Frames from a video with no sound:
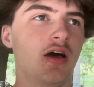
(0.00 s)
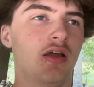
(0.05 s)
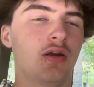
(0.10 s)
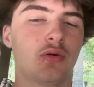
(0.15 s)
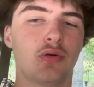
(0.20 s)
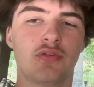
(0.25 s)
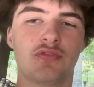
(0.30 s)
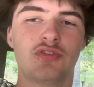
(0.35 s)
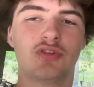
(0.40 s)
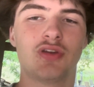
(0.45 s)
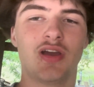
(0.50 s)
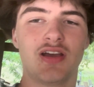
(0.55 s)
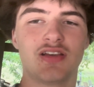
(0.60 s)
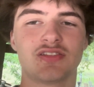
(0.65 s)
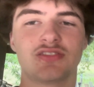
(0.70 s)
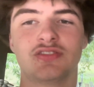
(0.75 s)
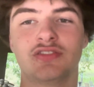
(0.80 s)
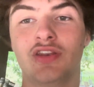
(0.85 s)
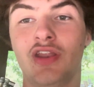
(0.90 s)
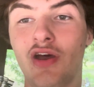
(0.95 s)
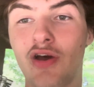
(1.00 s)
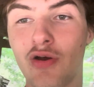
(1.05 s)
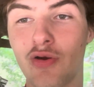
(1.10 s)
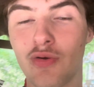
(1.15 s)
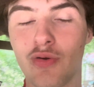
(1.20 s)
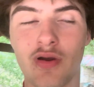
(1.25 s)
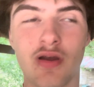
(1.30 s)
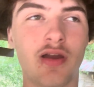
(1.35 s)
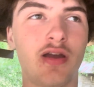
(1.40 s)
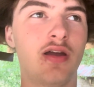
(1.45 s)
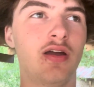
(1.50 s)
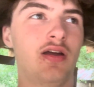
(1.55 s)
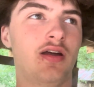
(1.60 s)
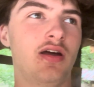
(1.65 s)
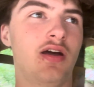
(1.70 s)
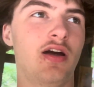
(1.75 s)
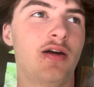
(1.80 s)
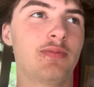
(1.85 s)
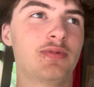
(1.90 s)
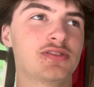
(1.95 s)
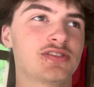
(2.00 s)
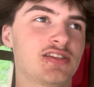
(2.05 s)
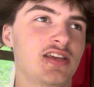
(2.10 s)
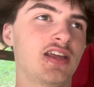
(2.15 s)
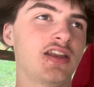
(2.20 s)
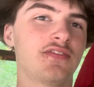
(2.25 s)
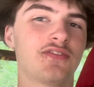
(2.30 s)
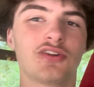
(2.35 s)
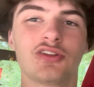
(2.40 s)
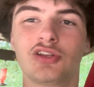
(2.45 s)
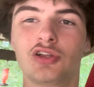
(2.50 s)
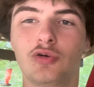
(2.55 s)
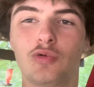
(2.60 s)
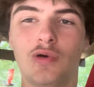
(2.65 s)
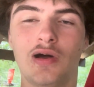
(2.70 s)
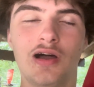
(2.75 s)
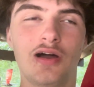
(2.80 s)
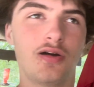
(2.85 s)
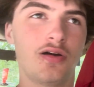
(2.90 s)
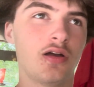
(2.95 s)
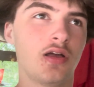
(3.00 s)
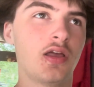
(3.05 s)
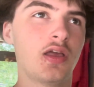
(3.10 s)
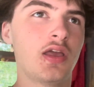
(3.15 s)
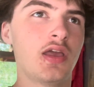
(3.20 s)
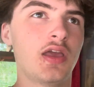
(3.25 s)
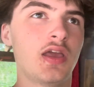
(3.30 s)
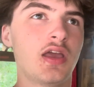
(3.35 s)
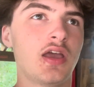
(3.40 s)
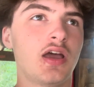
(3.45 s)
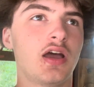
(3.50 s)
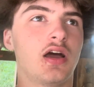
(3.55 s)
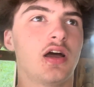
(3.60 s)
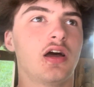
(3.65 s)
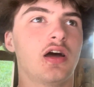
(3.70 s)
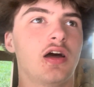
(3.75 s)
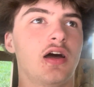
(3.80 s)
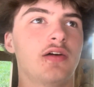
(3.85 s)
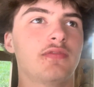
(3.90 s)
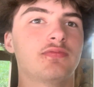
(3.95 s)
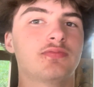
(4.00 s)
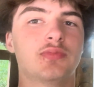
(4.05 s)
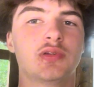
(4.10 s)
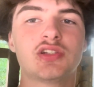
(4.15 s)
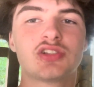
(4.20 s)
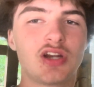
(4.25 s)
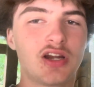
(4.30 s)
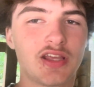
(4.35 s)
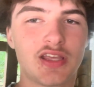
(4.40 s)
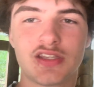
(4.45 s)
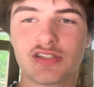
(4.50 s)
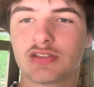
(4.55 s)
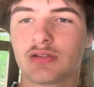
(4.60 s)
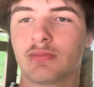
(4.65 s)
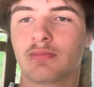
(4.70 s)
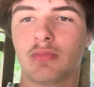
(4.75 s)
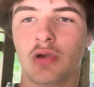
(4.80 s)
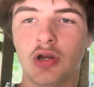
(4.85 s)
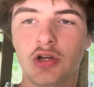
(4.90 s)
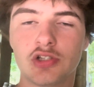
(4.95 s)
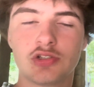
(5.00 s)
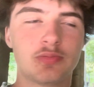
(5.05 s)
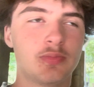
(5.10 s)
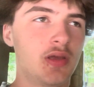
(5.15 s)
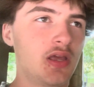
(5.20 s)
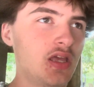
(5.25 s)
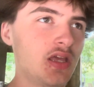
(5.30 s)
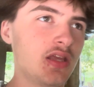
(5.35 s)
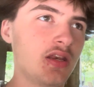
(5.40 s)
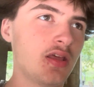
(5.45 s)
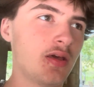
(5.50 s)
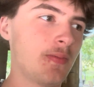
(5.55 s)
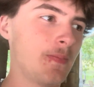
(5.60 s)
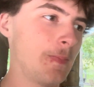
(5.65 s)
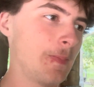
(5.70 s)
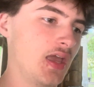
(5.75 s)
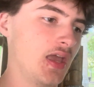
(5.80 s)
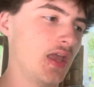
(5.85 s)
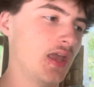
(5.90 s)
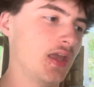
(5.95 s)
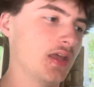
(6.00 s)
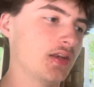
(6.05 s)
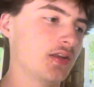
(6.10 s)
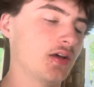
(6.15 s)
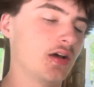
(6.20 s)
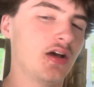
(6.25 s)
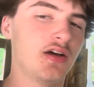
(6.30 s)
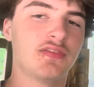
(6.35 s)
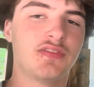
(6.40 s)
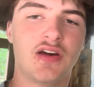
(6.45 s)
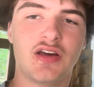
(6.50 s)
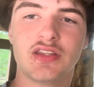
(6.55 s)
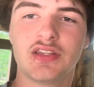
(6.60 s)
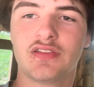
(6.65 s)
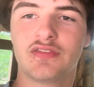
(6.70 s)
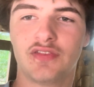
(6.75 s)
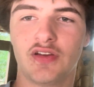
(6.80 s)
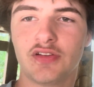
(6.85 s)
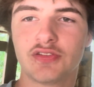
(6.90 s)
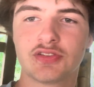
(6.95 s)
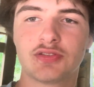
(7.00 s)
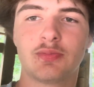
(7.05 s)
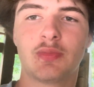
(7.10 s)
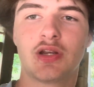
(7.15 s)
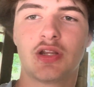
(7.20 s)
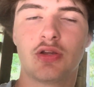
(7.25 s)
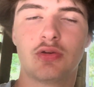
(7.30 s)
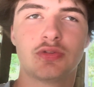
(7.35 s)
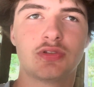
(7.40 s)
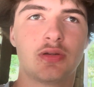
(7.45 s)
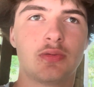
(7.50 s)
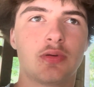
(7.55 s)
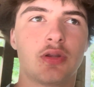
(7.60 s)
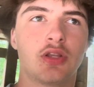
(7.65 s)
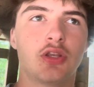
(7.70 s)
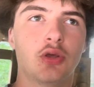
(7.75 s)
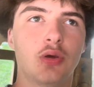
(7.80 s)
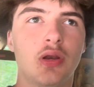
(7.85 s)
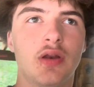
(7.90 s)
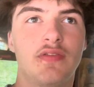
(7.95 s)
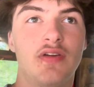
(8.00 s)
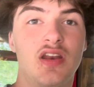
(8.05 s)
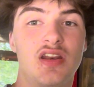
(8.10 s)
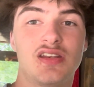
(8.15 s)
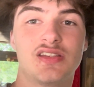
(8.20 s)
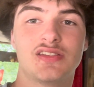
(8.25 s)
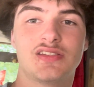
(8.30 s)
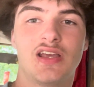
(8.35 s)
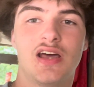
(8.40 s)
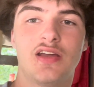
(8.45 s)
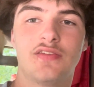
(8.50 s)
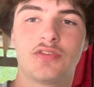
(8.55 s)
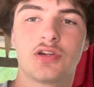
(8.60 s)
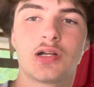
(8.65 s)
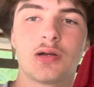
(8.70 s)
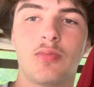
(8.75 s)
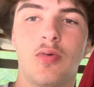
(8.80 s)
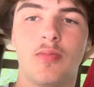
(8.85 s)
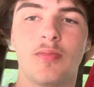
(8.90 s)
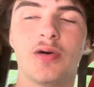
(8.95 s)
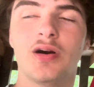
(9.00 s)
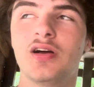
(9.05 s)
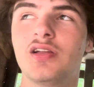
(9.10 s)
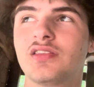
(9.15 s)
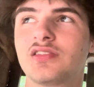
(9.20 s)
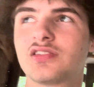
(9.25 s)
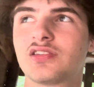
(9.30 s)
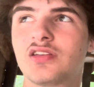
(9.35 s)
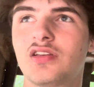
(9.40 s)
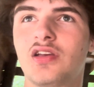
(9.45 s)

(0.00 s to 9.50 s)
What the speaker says: don't know if you guys know, I've been saying it for a little while. I've been trying to get some merch made, and I finally found somebody who was able to do it. I've had a design for a couple months,